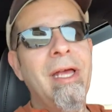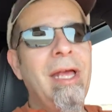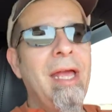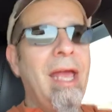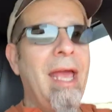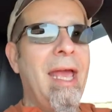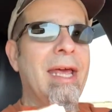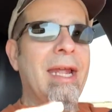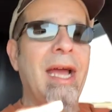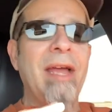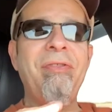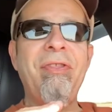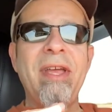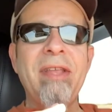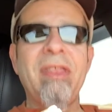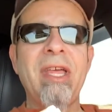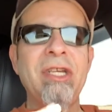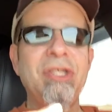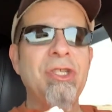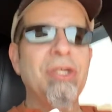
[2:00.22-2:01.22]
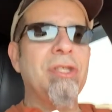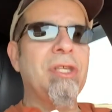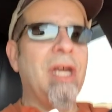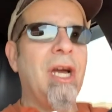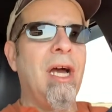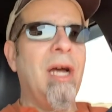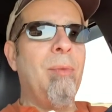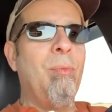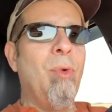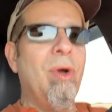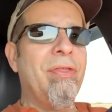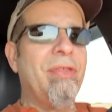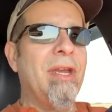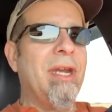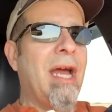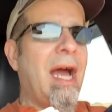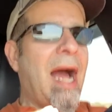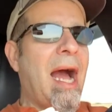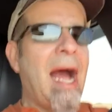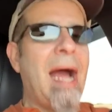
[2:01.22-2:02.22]
And I think they should come with
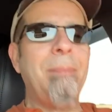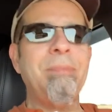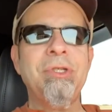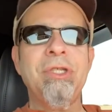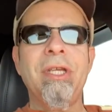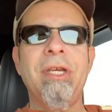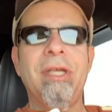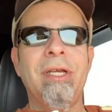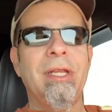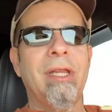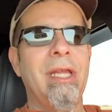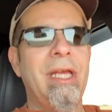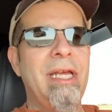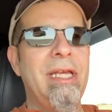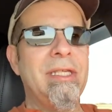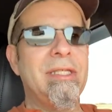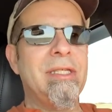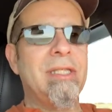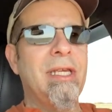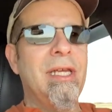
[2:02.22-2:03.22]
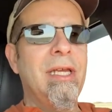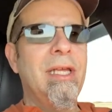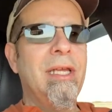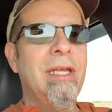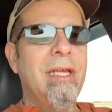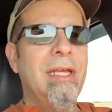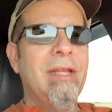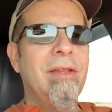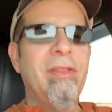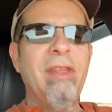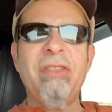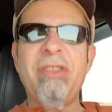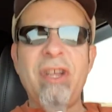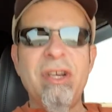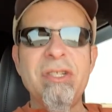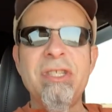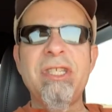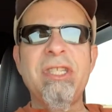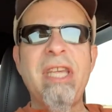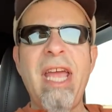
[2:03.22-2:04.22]
an option, at least, that they're
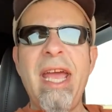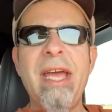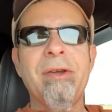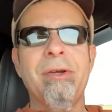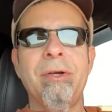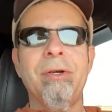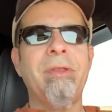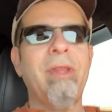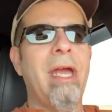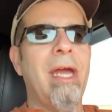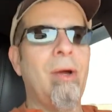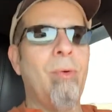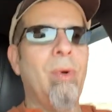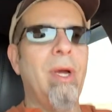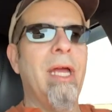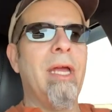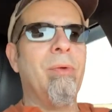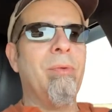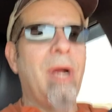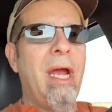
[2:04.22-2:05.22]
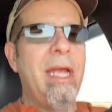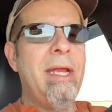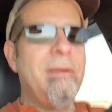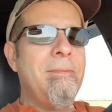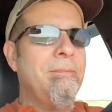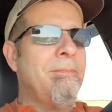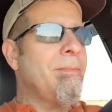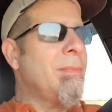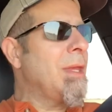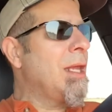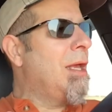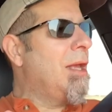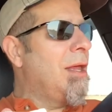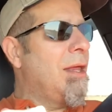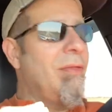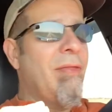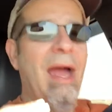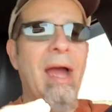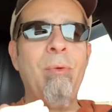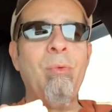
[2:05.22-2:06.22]
standard that way, right?
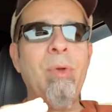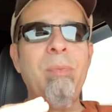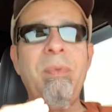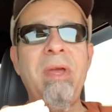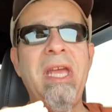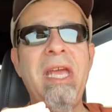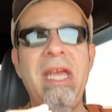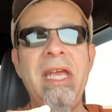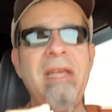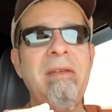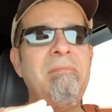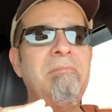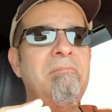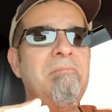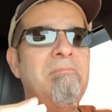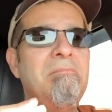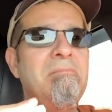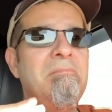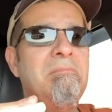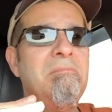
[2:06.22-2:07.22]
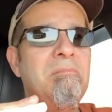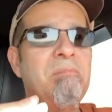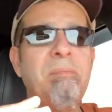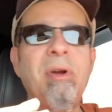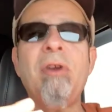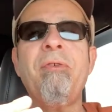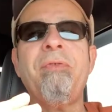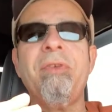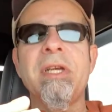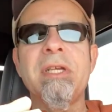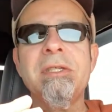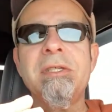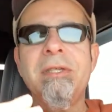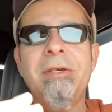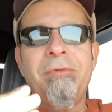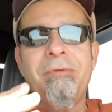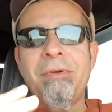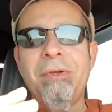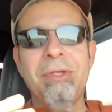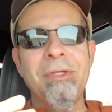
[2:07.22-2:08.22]
That would be perfect
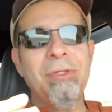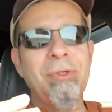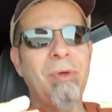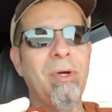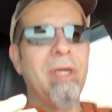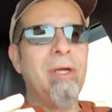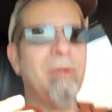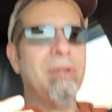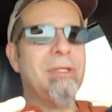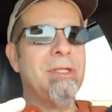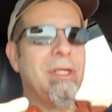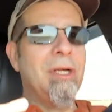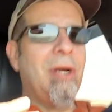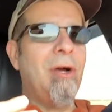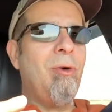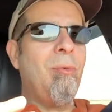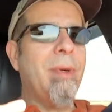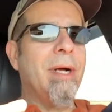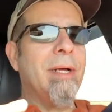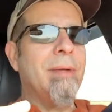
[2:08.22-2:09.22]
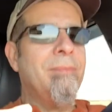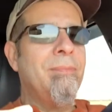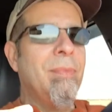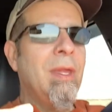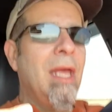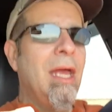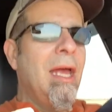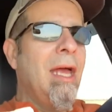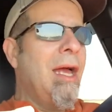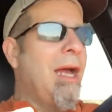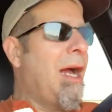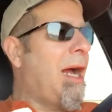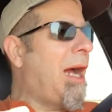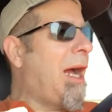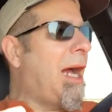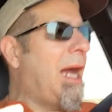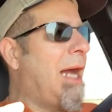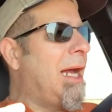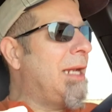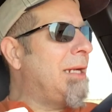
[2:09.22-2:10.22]
for the Toyota Tacoma.
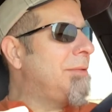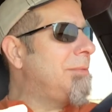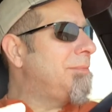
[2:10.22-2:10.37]
Uh,